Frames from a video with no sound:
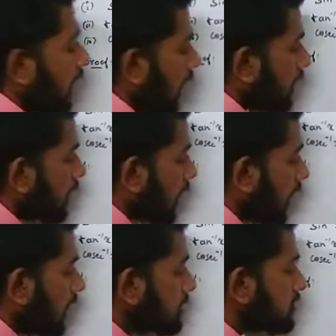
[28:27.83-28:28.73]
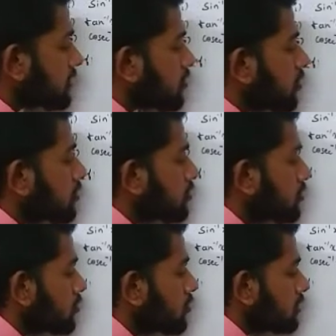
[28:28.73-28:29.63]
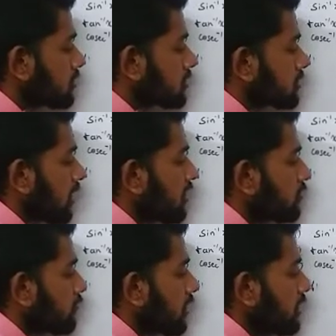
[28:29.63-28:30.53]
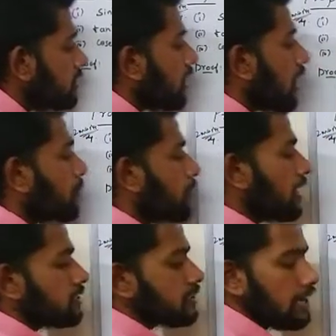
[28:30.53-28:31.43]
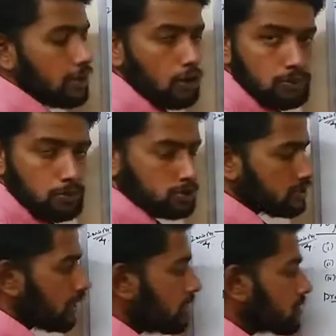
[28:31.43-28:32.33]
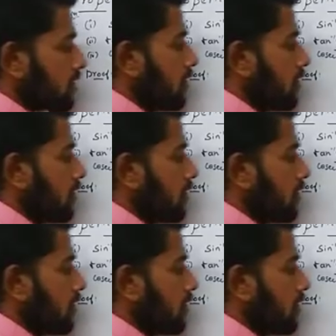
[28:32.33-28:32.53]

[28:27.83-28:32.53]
and x is equal to sin y, applying sin on both sides.